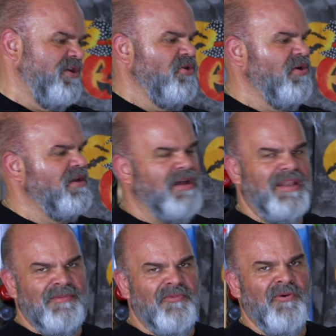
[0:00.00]
you know what? I
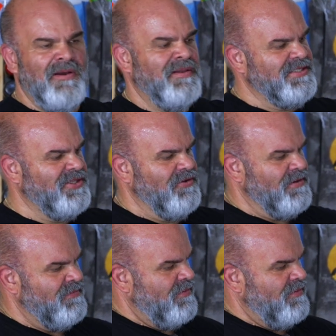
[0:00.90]
need more. Let's do it.